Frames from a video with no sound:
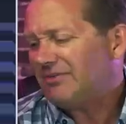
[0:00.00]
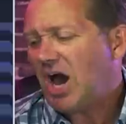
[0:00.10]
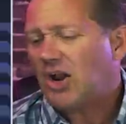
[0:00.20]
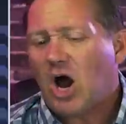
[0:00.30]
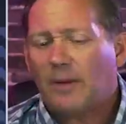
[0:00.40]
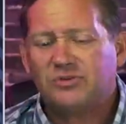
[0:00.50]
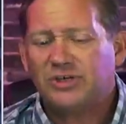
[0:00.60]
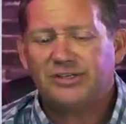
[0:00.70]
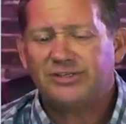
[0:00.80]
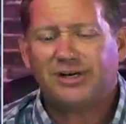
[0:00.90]
they've got
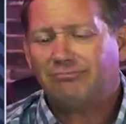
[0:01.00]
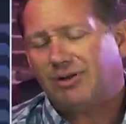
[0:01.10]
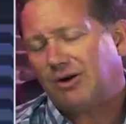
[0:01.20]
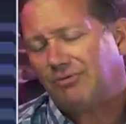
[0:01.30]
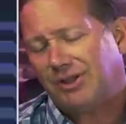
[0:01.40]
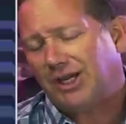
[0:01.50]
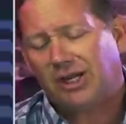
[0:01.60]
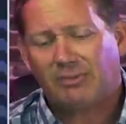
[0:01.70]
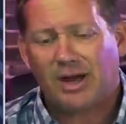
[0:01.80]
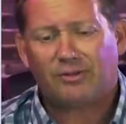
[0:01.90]
options. They're
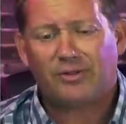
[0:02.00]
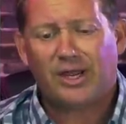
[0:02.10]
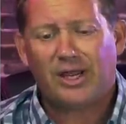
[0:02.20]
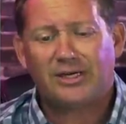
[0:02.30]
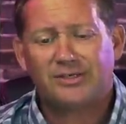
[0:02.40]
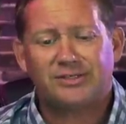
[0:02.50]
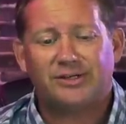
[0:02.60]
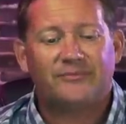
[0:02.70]
thinking about things,